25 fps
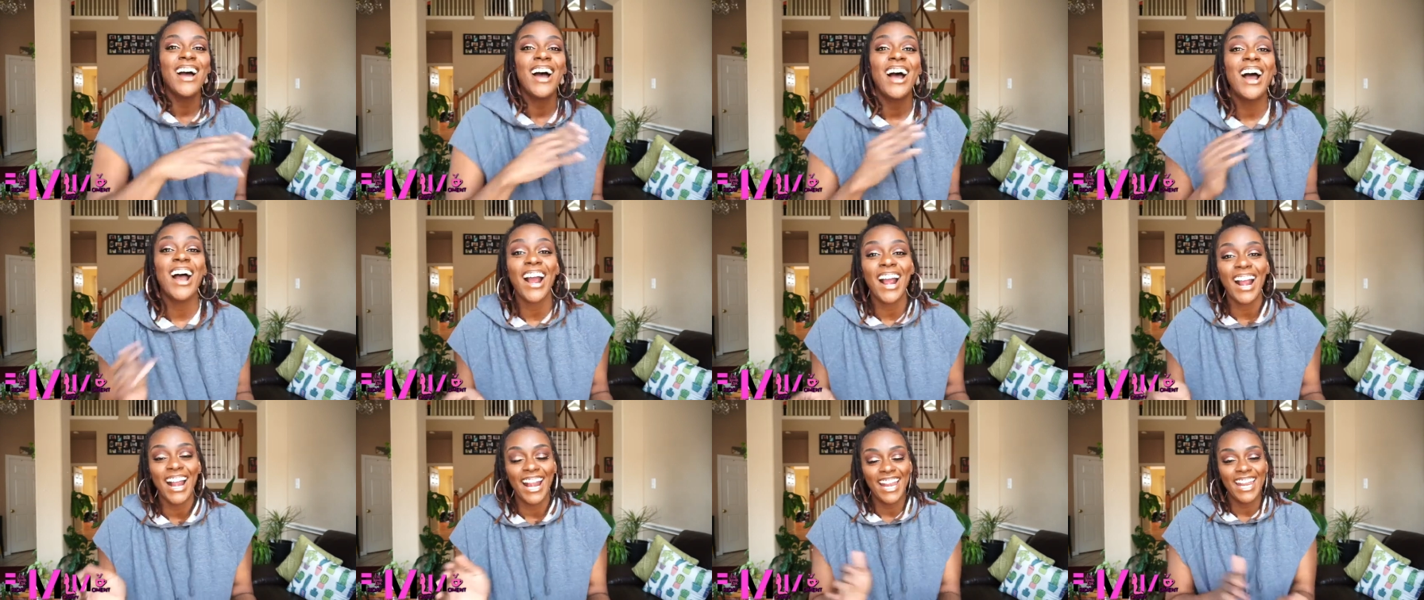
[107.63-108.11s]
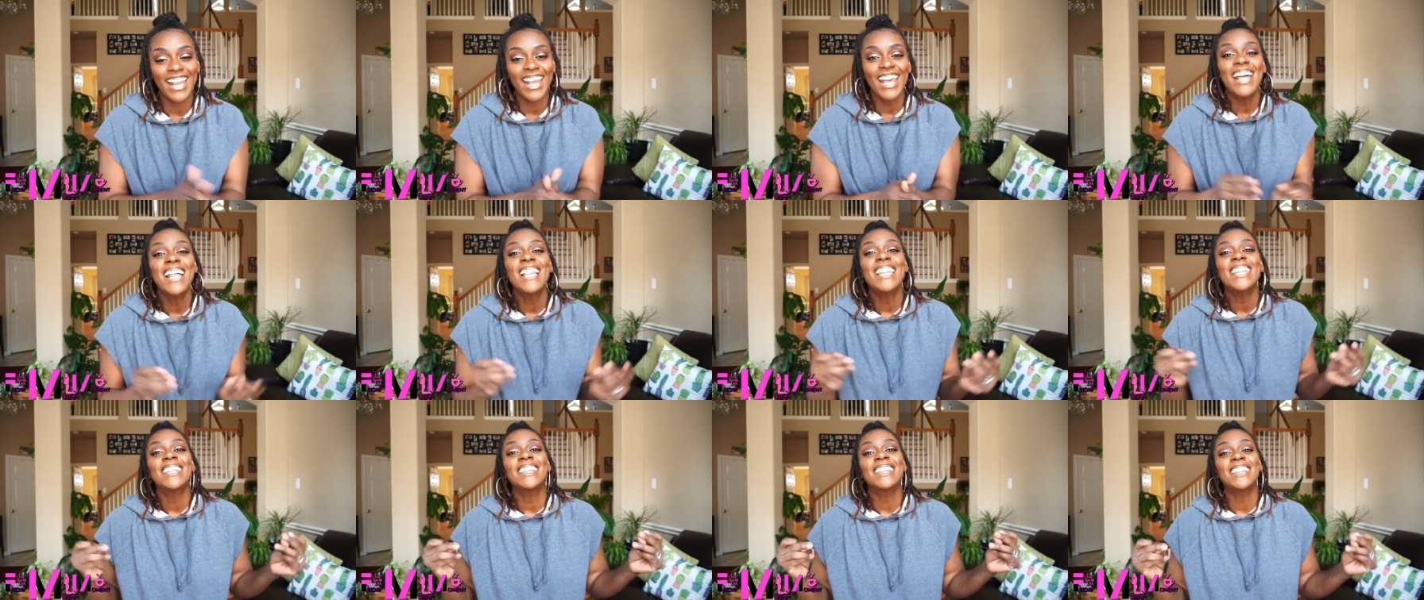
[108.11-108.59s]
All right,
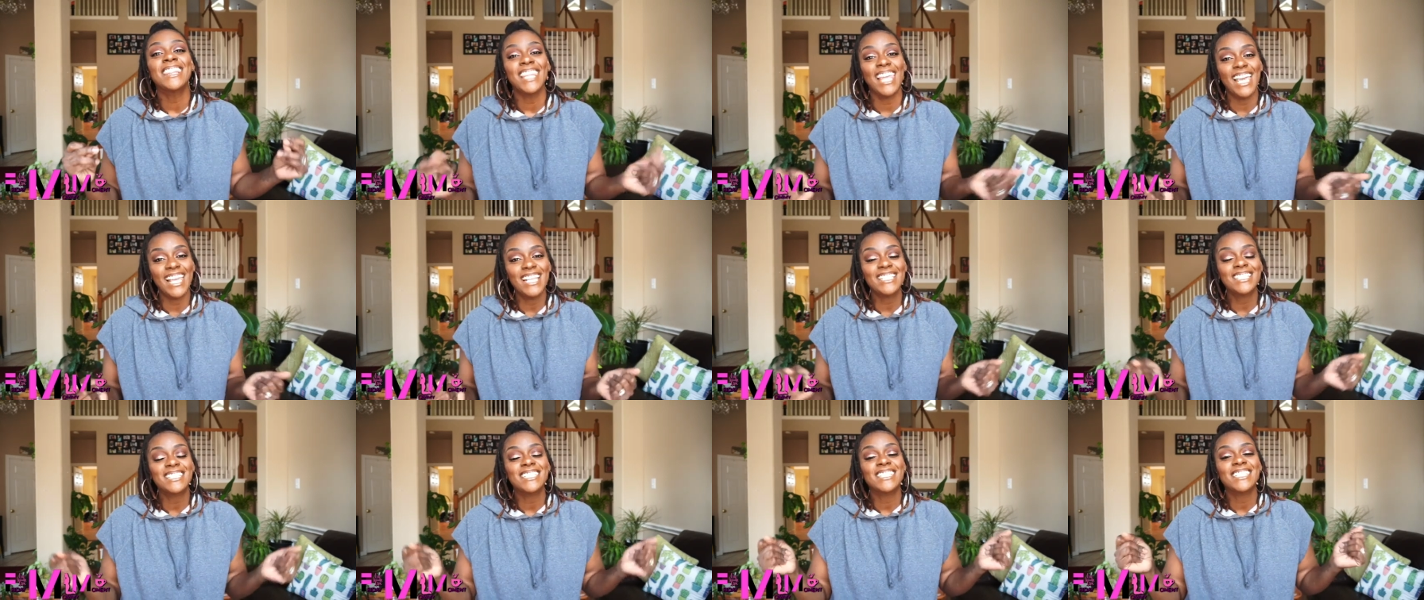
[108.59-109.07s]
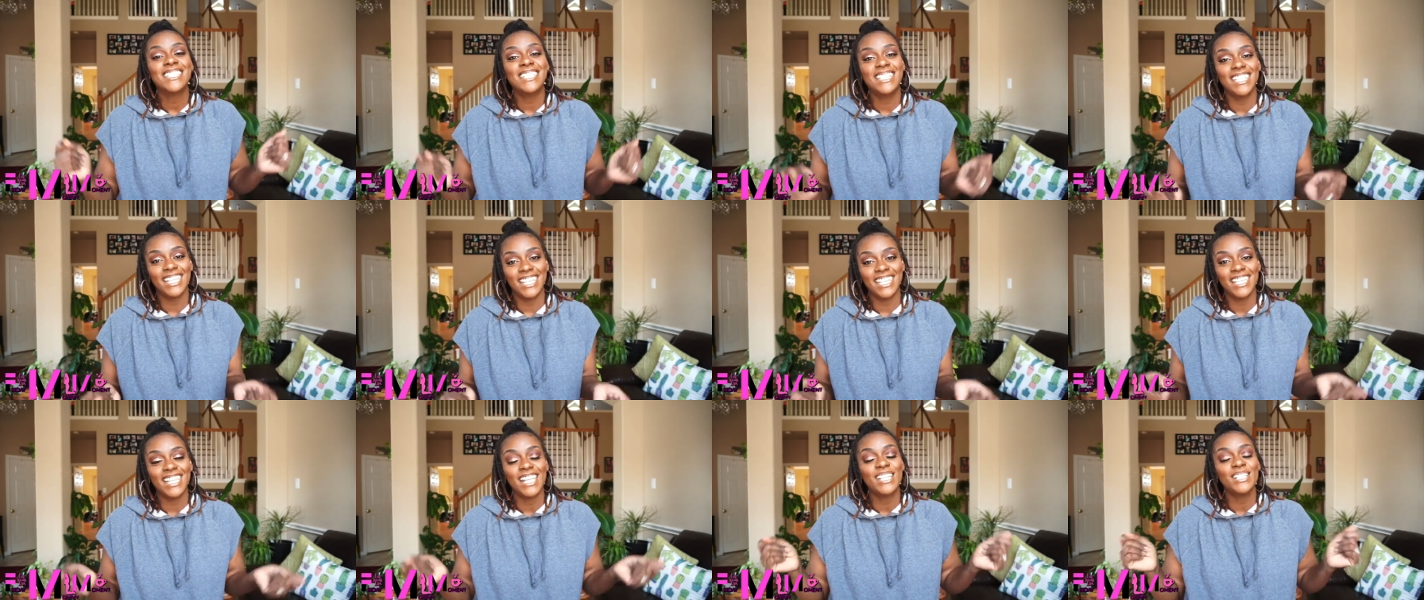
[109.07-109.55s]
let's
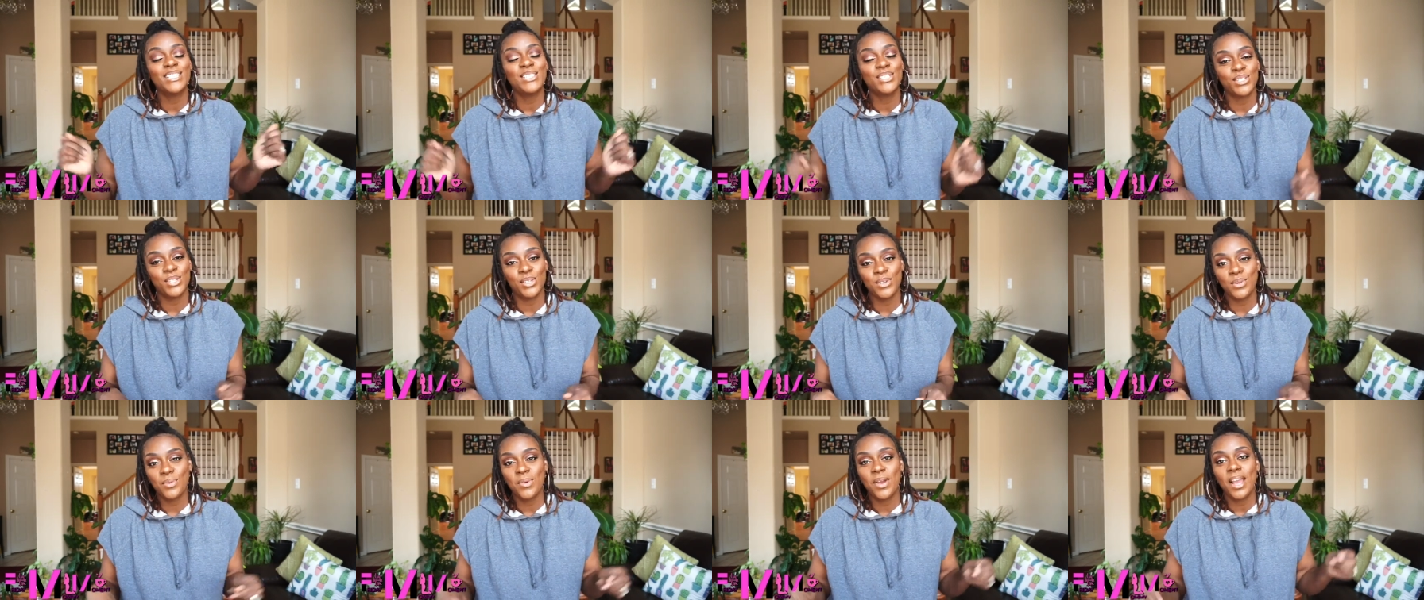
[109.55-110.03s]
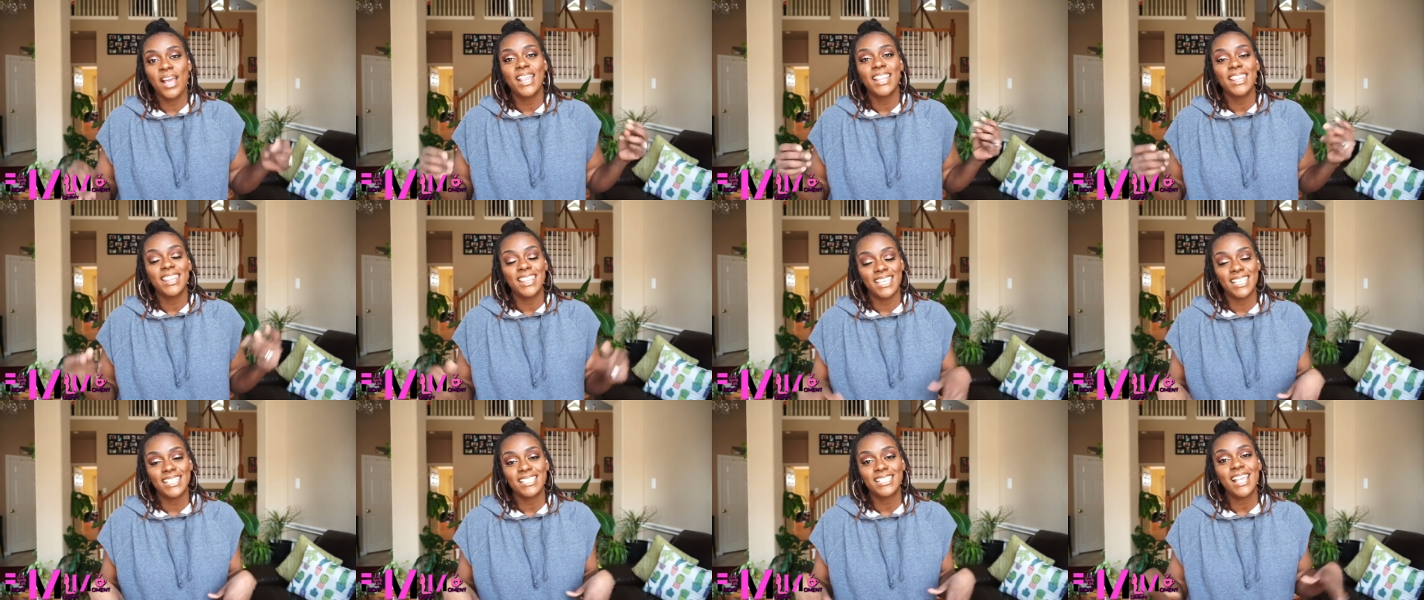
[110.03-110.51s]
get to
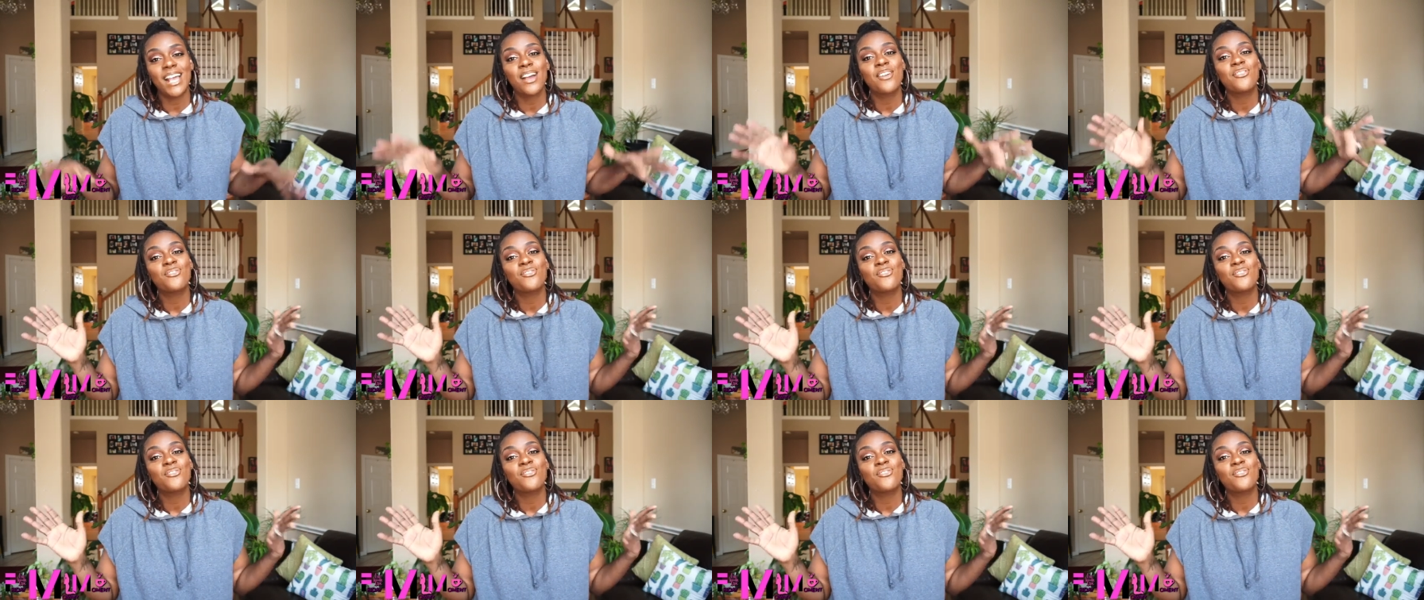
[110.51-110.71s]
this